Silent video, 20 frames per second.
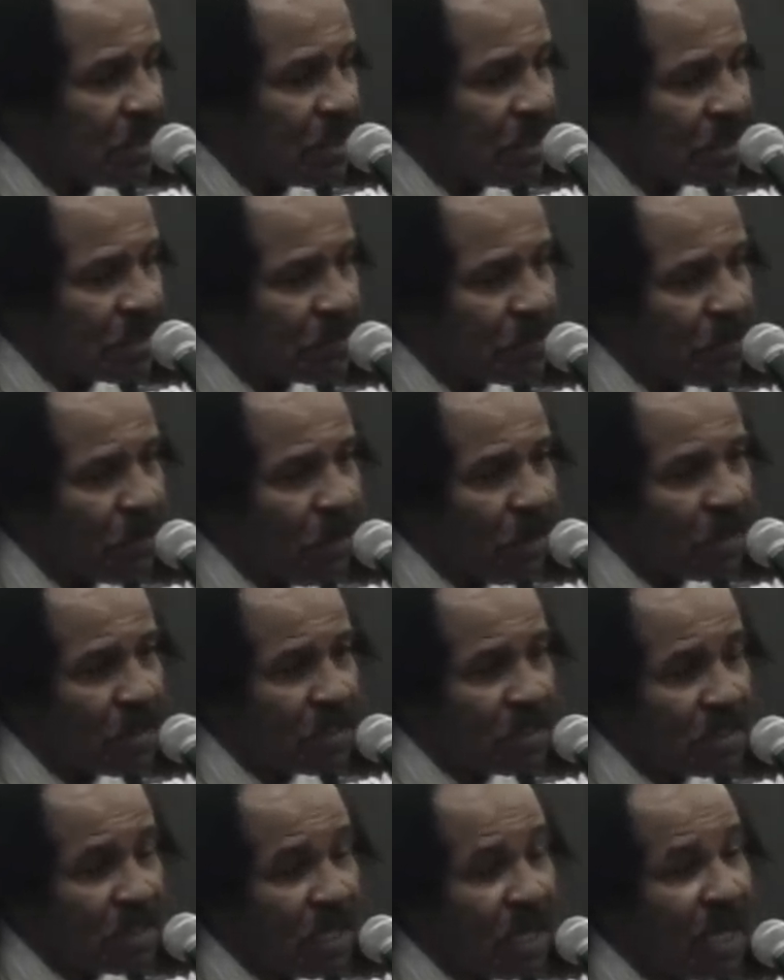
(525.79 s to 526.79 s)
at a
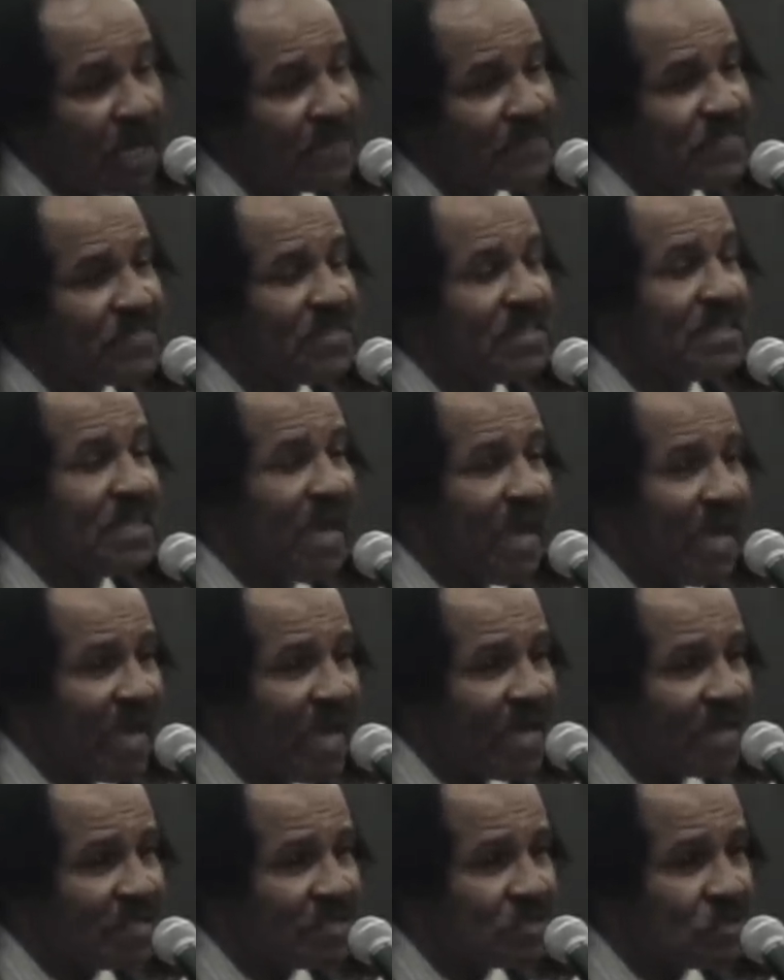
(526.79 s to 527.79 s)
parking lot that
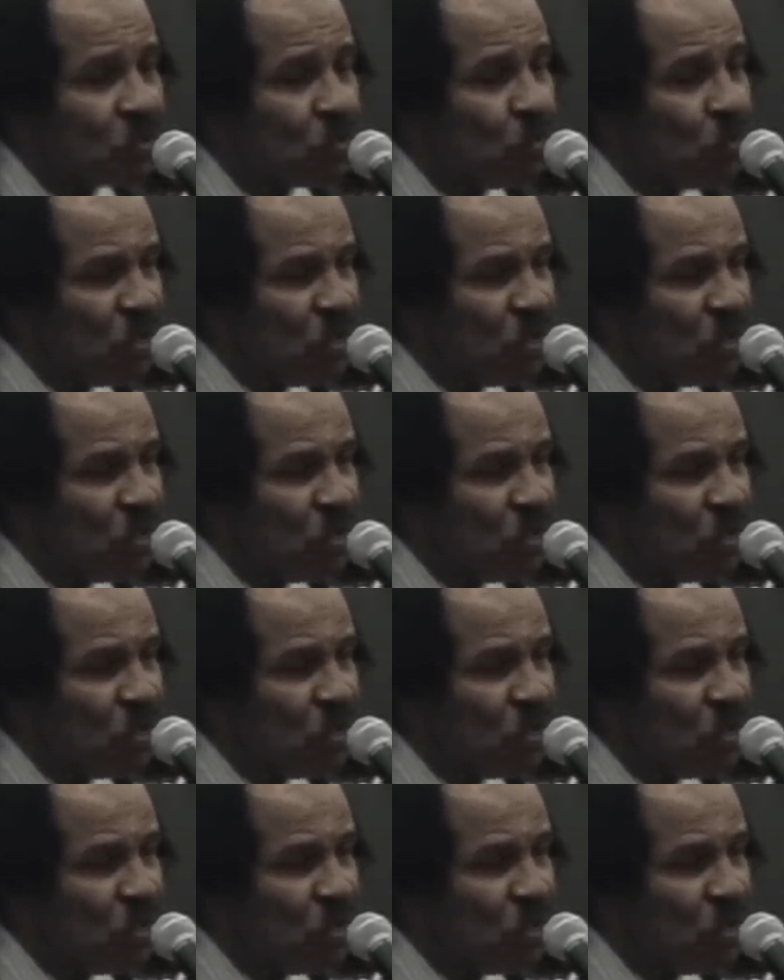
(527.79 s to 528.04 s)
has